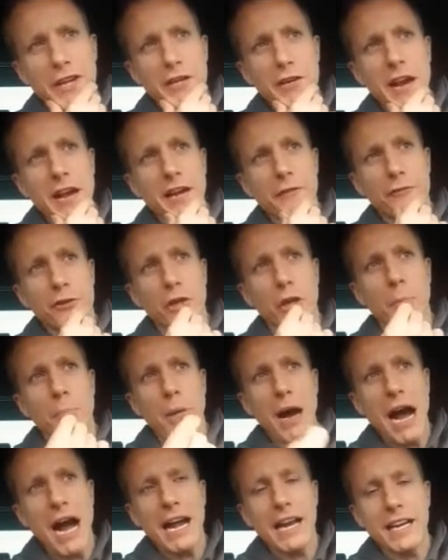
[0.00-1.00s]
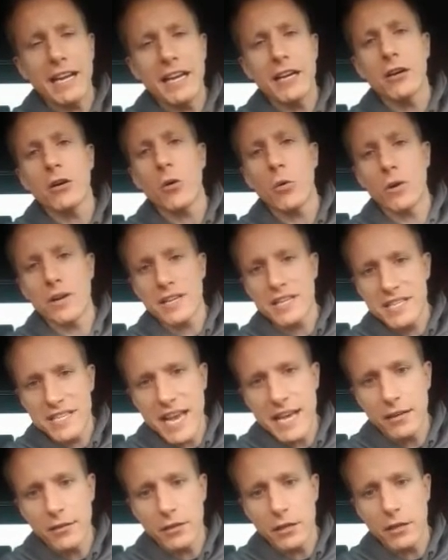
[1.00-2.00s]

to figure out if you're a pioneer or a